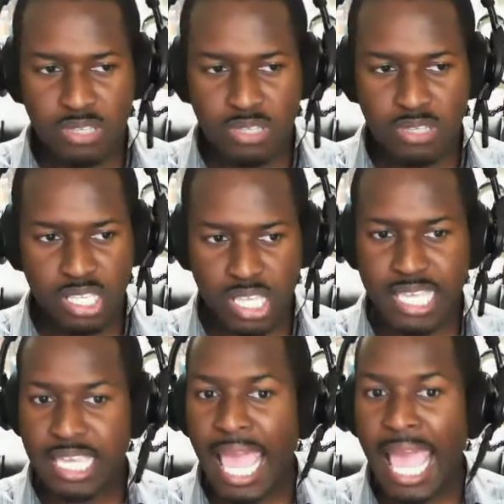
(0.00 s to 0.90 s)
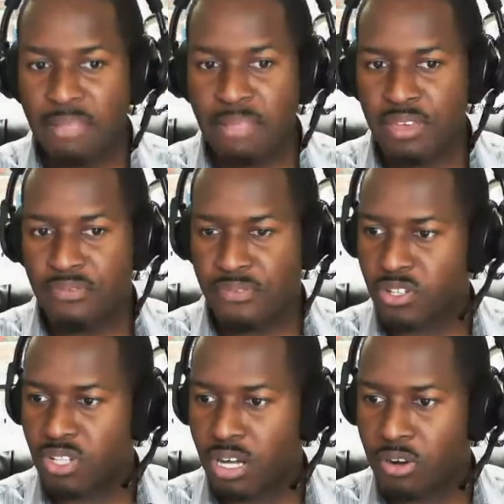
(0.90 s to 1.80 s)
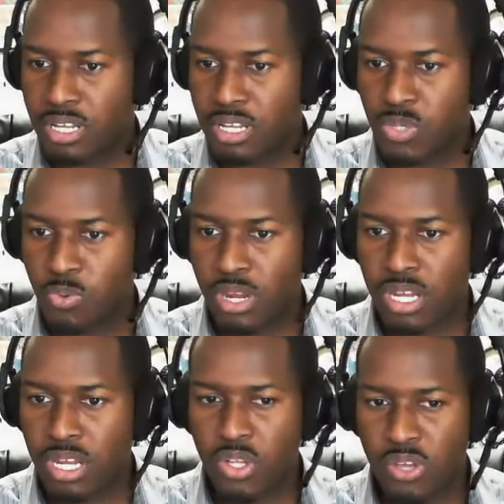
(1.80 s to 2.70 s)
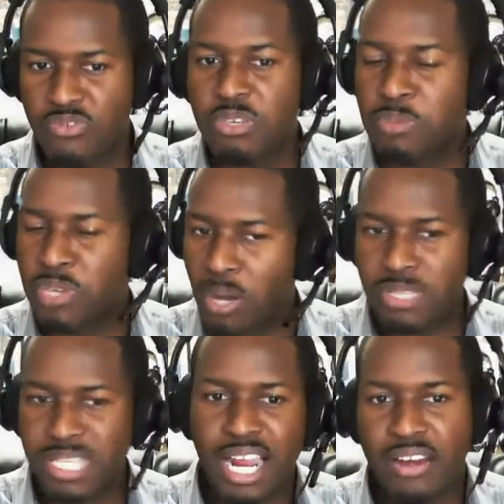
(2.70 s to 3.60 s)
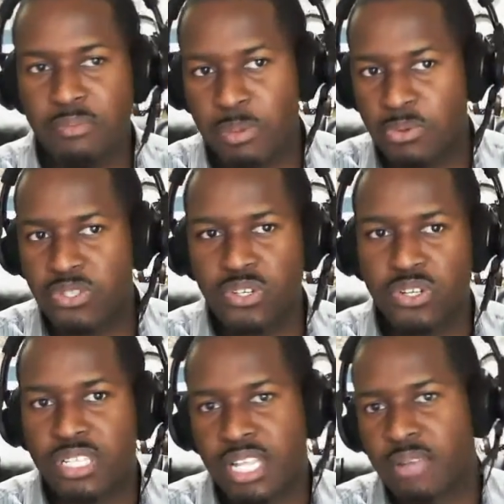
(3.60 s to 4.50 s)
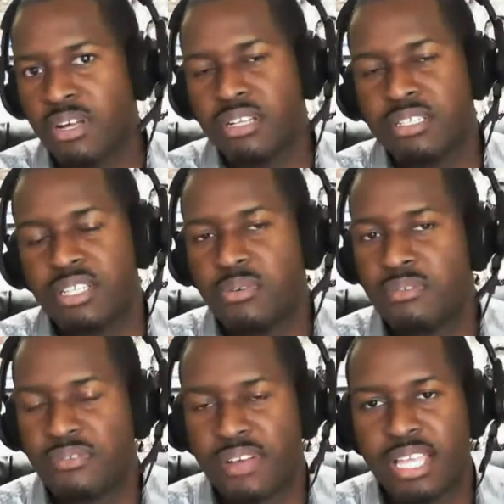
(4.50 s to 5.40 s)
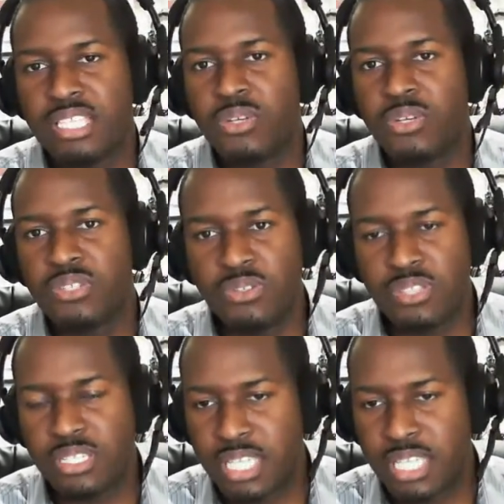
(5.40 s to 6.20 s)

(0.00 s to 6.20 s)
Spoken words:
it can be a fickle audience where, if you become tiring, people are just going to be like, well, you know what, fine. He's always doing the